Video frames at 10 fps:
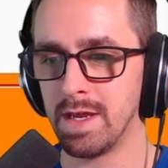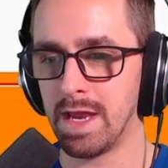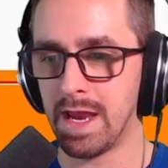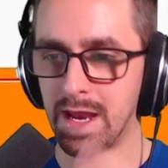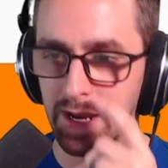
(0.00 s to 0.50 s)

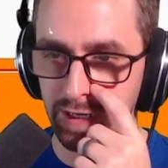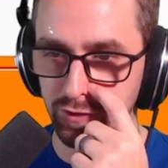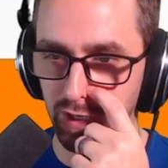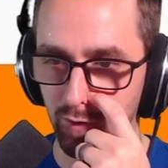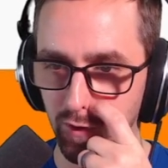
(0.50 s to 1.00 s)
And
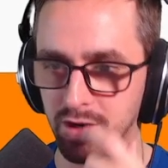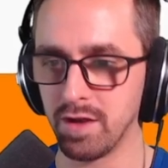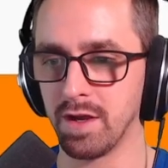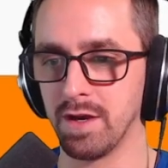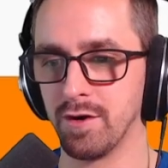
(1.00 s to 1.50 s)
actually, I wanted to
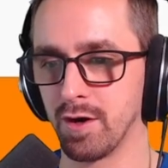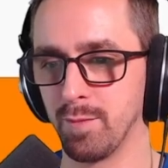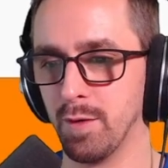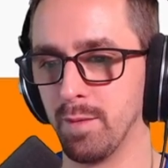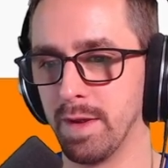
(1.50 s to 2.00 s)
click on dark
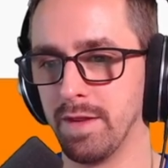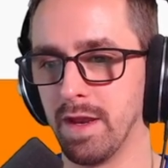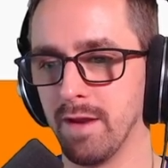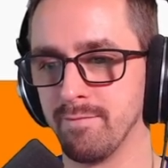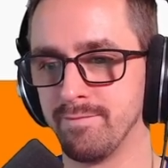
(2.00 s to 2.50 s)
mode. What am I thinking?